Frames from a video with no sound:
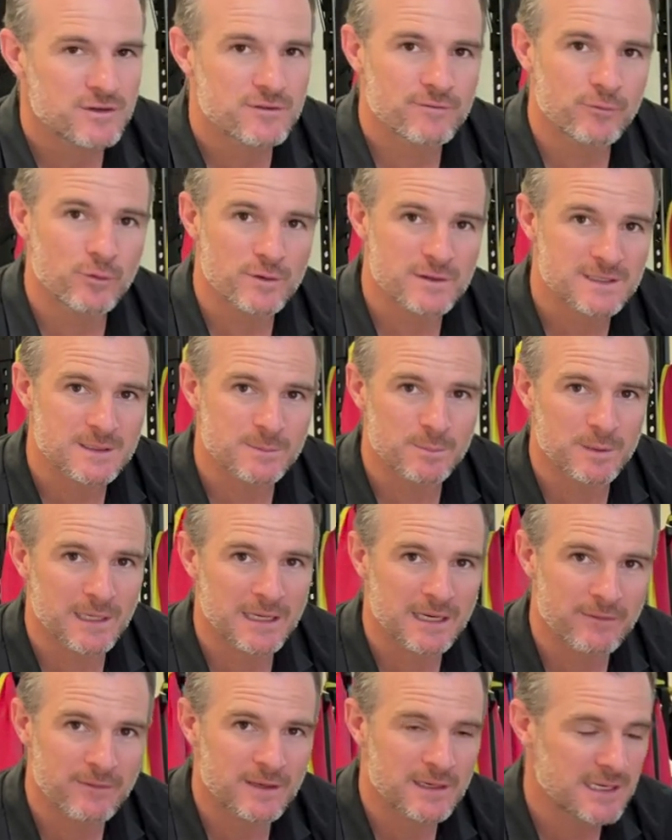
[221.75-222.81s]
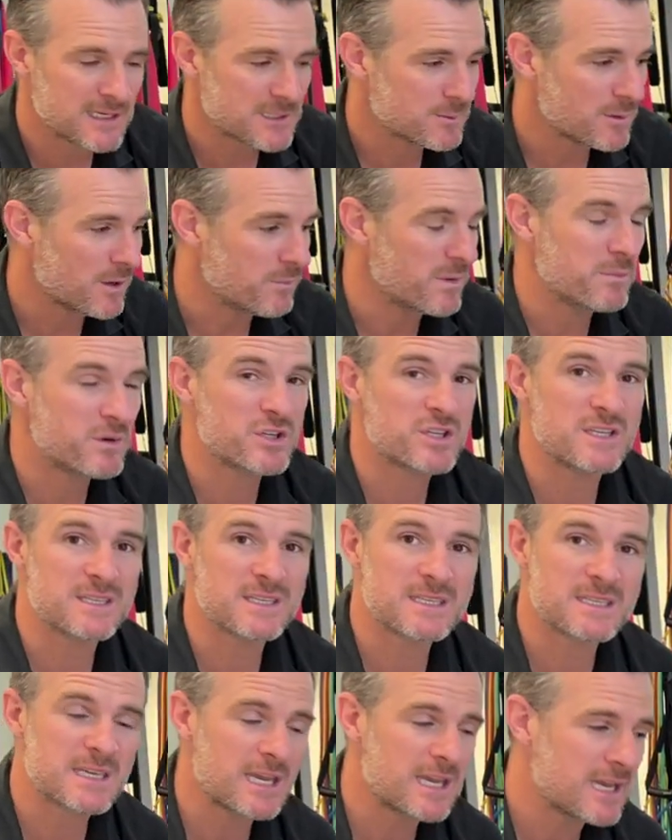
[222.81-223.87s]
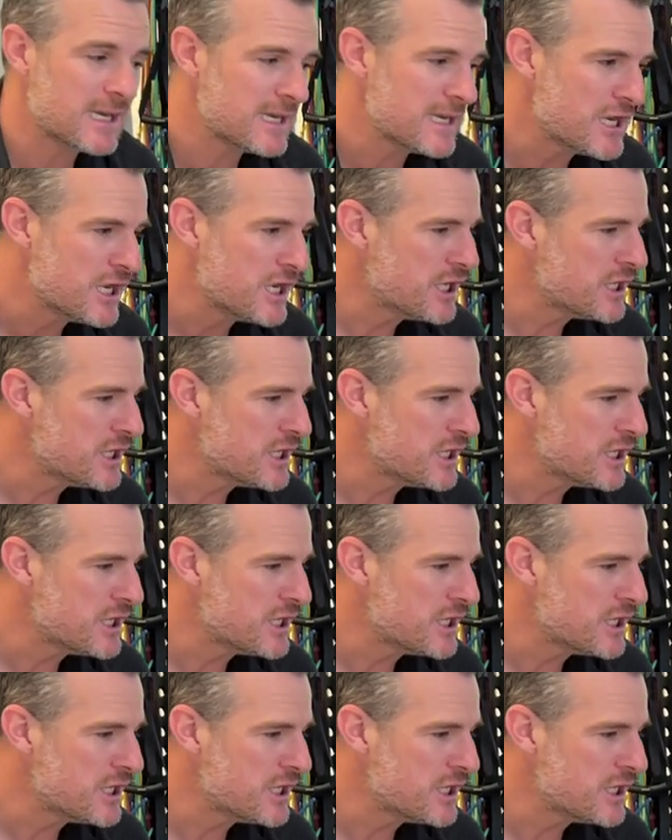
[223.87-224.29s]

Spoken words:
for stability of the knee as well. Remember, she's a skier.